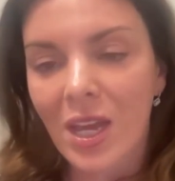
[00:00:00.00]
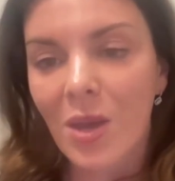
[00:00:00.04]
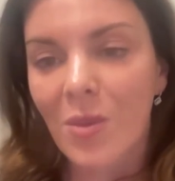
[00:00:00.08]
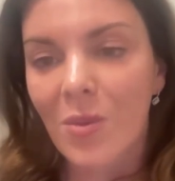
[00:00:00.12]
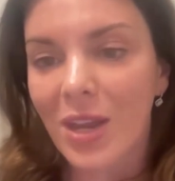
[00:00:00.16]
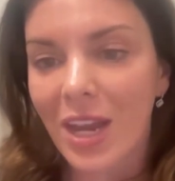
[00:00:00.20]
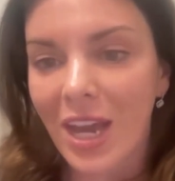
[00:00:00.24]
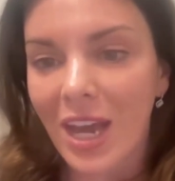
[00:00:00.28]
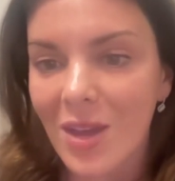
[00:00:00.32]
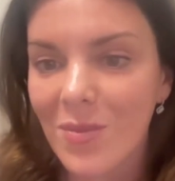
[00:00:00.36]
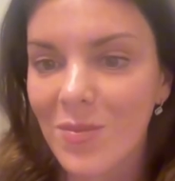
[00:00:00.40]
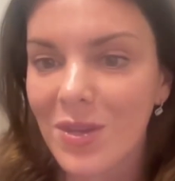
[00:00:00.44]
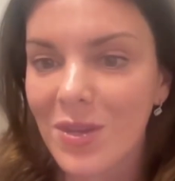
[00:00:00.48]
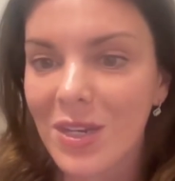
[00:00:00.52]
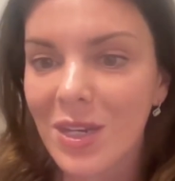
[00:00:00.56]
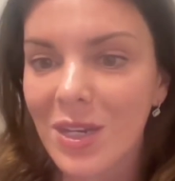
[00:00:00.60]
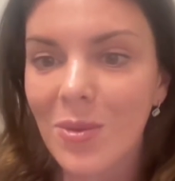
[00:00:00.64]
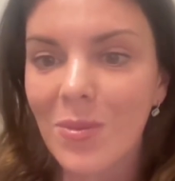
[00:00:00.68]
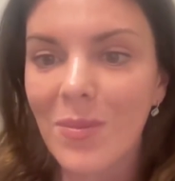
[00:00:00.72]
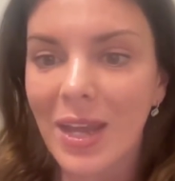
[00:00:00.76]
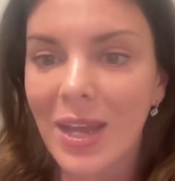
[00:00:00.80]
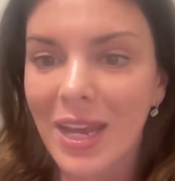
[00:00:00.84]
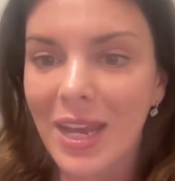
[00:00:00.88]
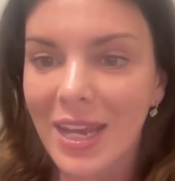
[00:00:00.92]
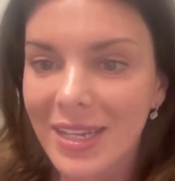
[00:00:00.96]
But I've been
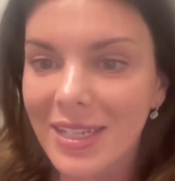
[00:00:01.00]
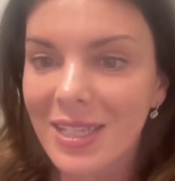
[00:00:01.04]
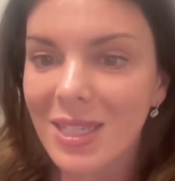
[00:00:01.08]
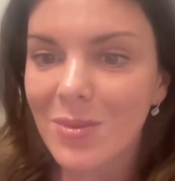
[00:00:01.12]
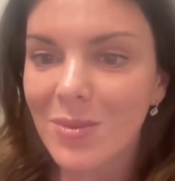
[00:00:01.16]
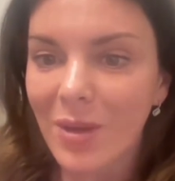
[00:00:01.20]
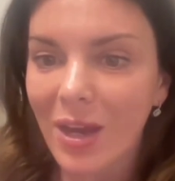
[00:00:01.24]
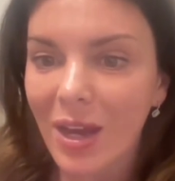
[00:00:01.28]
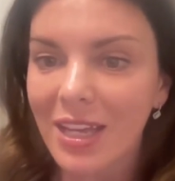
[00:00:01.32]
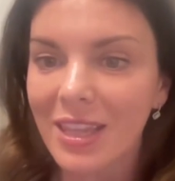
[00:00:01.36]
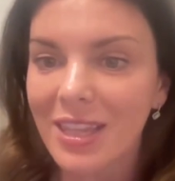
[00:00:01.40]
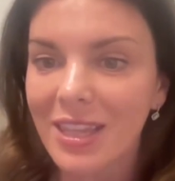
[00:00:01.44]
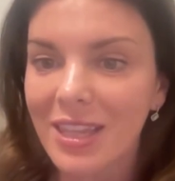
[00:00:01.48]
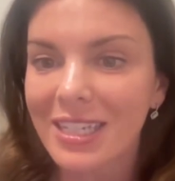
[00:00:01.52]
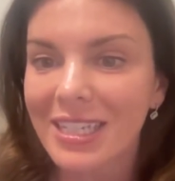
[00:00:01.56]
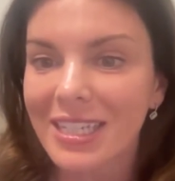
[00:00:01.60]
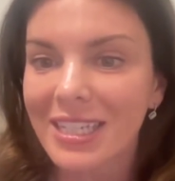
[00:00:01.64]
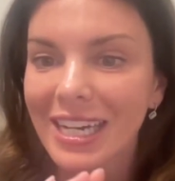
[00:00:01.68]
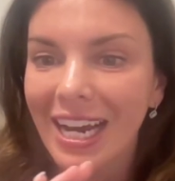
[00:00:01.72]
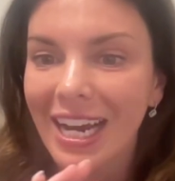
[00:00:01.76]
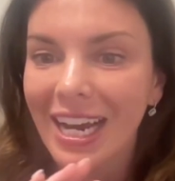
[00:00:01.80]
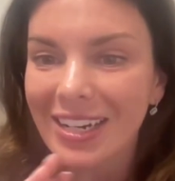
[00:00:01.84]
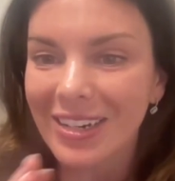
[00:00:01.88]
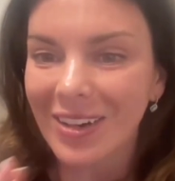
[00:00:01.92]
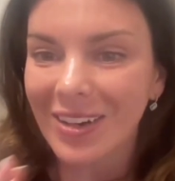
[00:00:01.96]
amazed by this
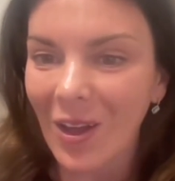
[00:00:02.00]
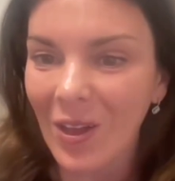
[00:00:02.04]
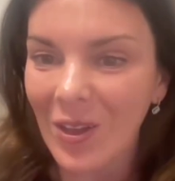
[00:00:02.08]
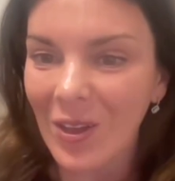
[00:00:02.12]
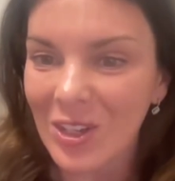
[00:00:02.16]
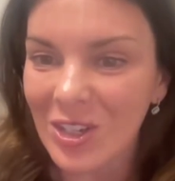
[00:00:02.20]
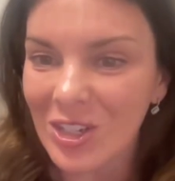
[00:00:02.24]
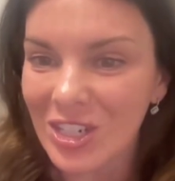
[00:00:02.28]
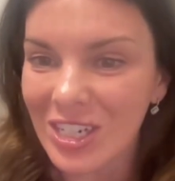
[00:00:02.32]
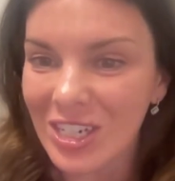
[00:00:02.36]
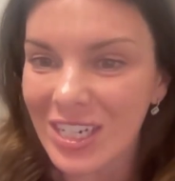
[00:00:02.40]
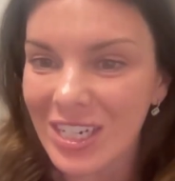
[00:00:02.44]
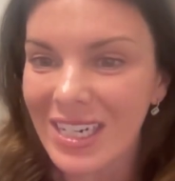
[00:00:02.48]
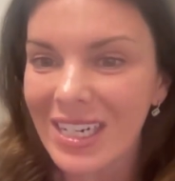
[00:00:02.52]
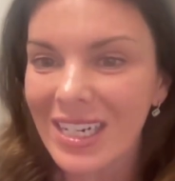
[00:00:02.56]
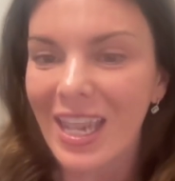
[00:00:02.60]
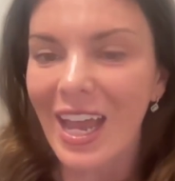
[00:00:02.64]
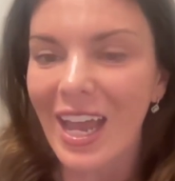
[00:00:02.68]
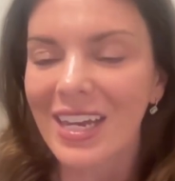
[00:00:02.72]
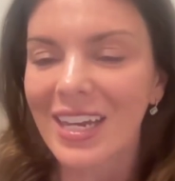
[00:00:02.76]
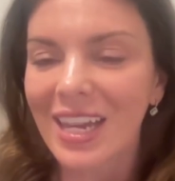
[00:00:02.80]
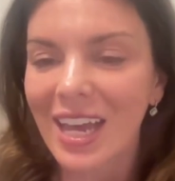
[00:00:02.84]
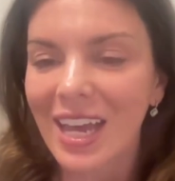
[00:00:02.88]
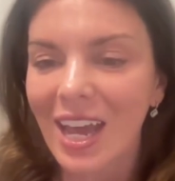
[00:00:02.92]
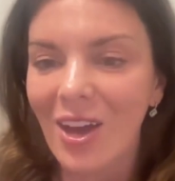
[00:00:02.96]
technology
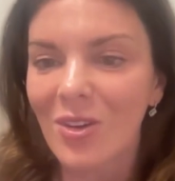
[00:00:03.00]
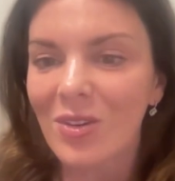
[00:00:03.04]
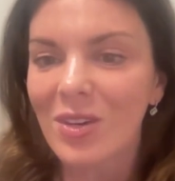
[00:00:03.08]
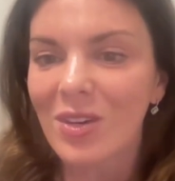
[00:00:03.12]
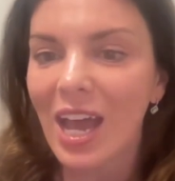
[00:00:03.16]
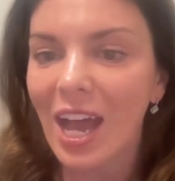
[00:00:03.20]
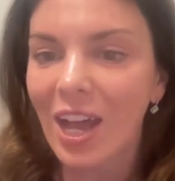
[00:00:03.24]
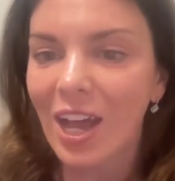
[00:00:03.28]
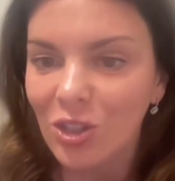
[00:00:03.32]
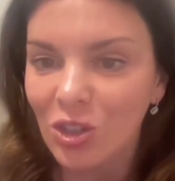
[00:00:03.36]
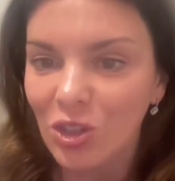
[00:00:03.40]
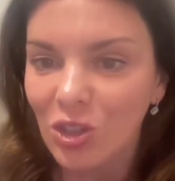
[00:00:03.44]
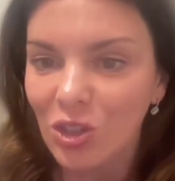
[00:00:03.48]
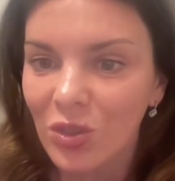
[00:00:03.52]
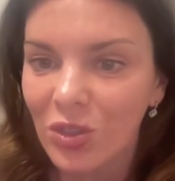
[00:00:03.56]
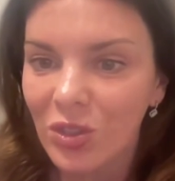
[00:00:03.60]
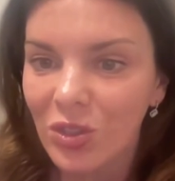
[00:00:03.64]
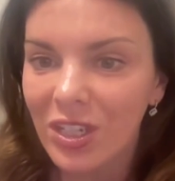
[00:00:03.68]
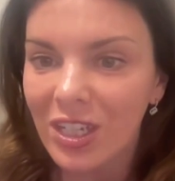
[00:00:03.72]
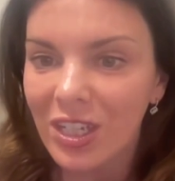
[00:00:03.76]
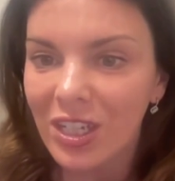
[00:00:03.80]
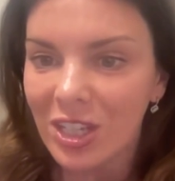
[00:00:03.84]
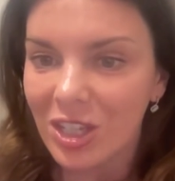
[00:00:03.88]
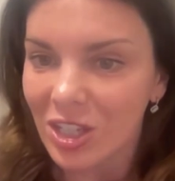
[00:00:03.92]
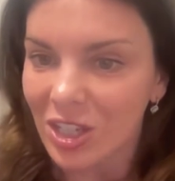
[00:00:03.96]
and how natural
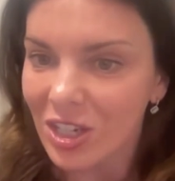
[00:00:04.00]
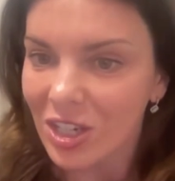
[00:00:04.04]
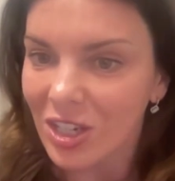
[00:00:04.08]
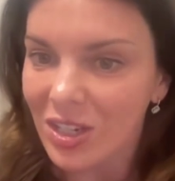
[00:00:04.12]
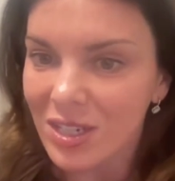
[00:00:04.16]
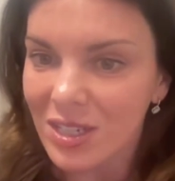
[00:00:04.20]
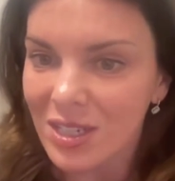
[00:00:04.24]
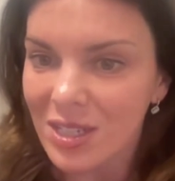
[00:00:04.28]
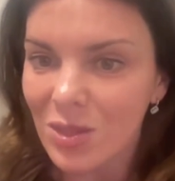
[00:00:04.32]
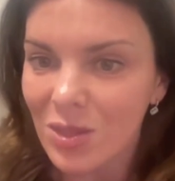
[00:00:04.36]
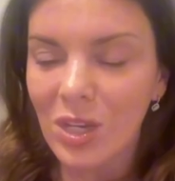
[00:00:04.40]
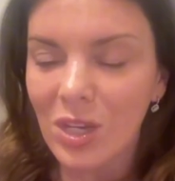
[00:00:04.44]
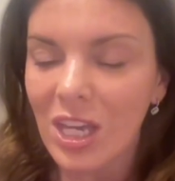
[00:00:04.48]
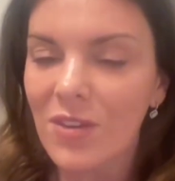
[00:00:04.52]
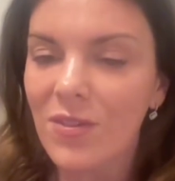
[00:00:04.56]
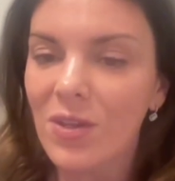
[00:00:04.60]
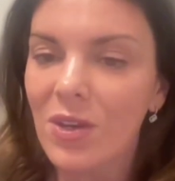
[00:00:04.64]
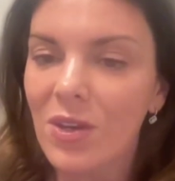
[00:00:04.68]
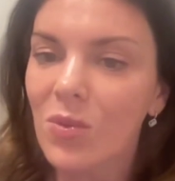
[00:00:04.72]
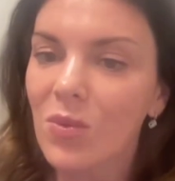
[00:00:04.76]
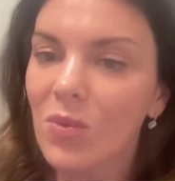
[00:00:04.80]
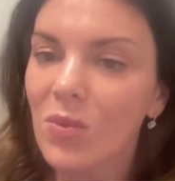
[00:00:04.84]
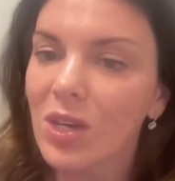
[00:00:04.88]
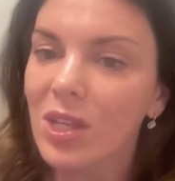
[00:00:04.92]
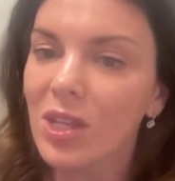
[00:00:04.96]
it looks,
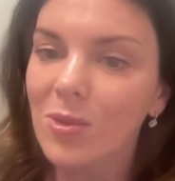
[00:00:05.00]
even with